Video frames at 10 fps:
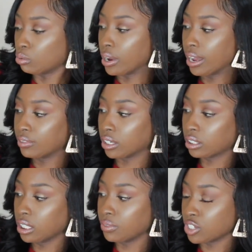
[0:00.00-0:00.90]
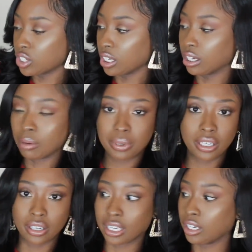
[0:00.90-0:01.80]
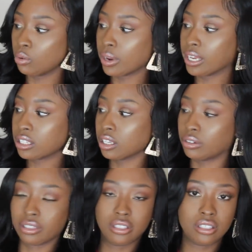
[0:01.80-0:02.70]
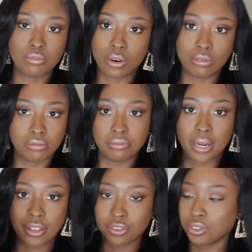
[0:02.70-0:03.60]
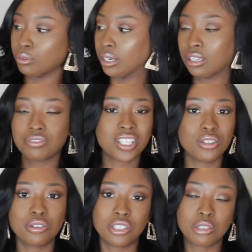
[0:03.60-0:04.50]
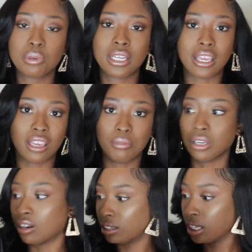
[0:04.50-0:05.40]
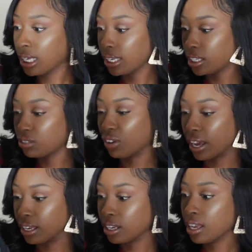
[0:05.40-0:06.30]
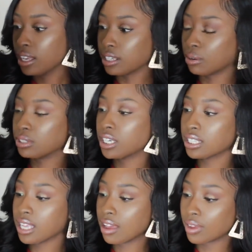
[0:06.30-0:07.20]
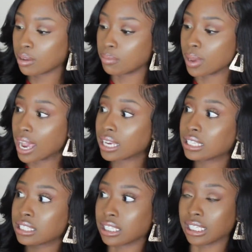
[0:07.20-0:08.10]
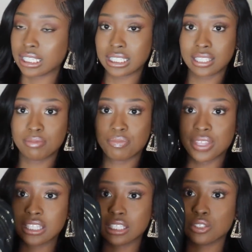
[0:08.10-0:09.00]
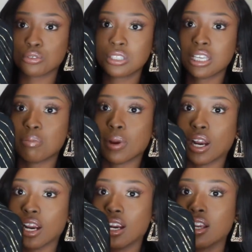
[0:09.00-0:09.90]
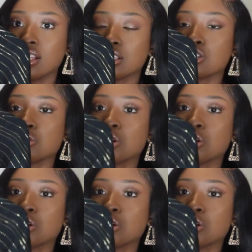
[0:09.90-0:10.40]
will have their cleavage sitting up here anyway, so this won't bother you. And if so, you can just put a cami on, that's fine. Now it does have a back slit that's a little deeper to show